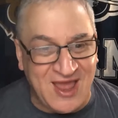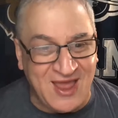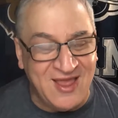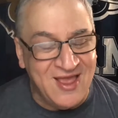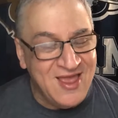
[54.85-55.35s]

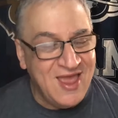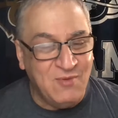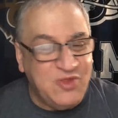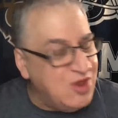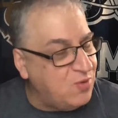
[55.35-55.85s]
and
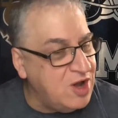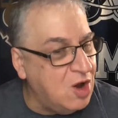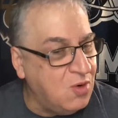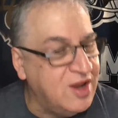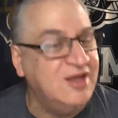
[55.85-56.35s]
we think we
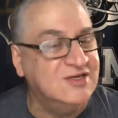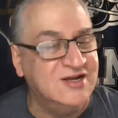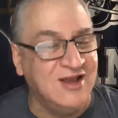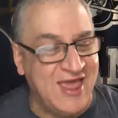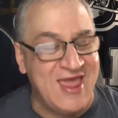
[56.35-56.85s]
know where he's
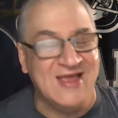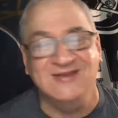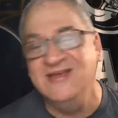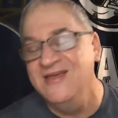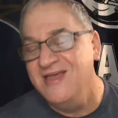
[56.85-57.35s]
going to land.